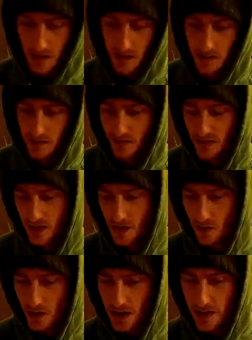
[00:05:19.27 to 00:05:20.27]
this video,
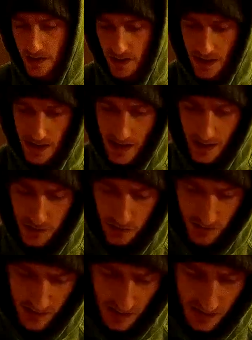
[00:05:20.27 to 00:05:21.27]
and it
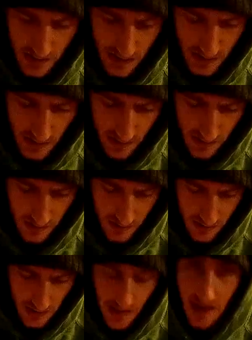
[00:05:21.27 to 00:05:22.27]
actually didn't
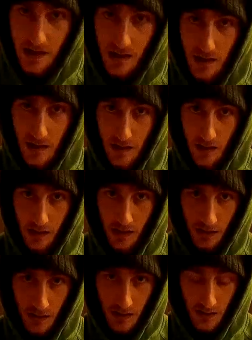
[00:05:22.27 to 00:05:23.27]
say anything
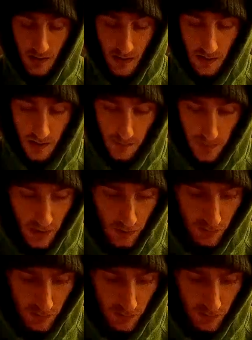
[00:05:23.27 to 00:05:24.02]
about